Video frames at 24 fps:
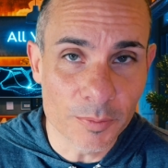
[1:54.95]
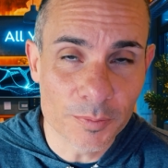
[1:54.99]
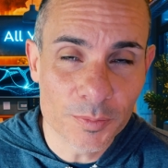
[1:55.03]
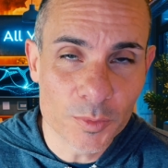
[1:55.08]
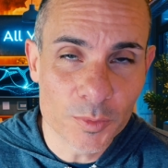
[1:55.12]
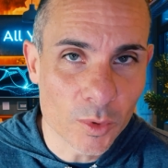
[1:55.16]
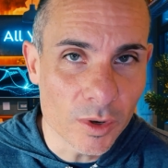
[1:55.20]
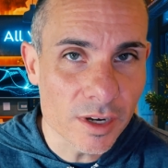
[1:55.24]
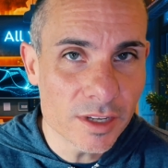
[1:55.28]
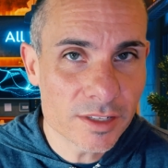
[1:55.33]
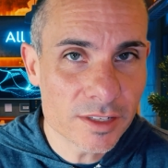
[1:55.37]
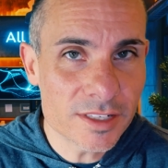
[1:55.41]

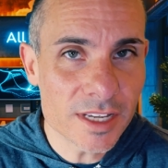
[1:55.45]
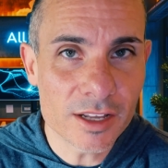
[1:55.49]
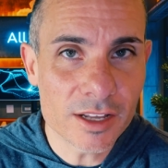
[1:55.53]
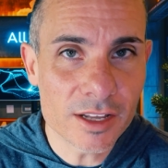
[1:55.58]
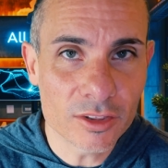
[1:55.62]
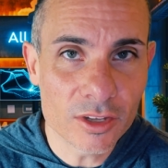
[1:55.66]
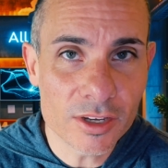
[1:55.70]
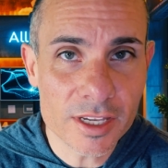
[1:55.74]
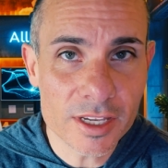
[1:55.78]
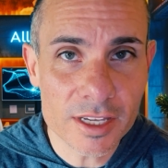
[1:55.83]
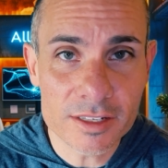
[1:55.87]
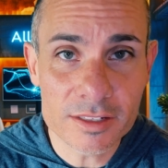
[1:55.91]
We're going to take a
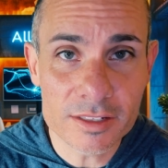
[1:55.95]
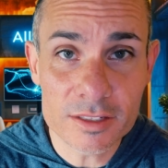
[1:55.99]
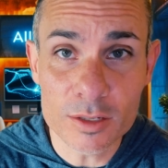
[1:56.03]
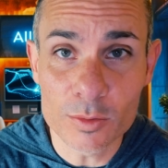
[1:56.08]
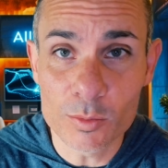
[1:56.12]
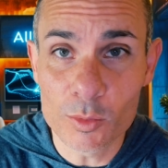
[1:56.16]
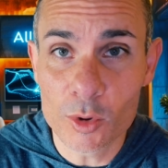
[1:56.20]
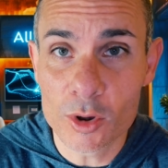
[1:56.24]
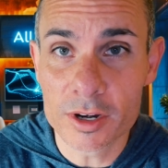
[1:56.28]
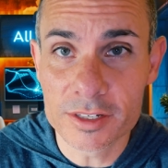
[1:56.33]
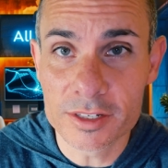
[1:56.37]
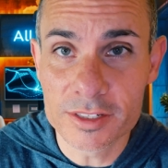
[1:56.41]
look at some
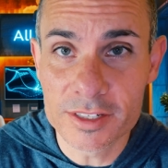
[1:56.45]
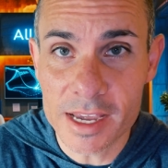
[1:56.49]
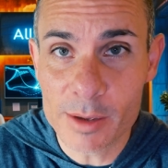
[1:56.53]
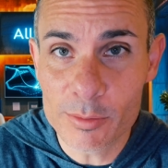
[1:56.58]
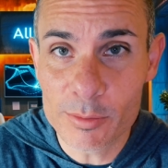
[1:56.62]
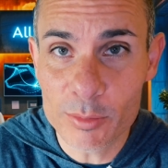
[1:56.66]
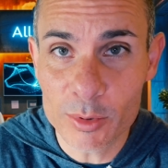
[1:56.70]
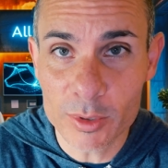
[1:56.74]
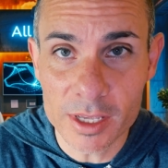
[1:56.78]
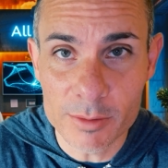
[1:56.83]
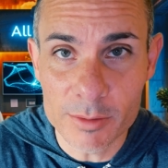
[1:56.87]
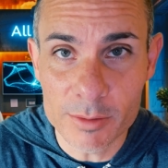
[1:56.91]
more
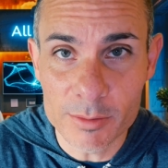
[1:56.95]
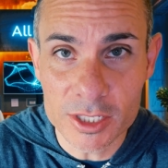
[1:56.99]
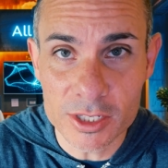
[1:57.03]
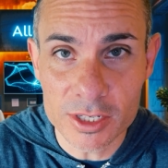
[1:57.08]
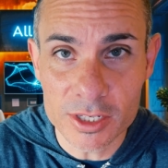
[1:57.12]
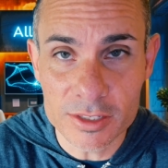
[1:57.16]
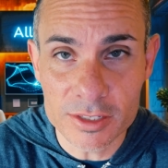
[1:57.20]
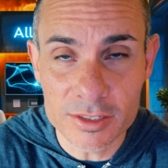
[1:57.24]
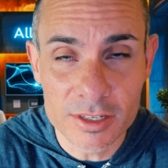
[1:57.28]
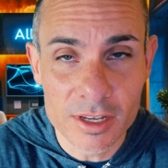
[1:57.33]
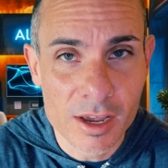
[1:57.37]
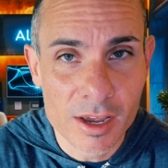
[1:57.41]
example
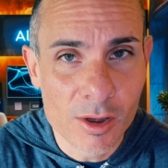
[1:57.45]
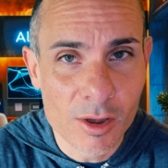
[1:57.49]
images.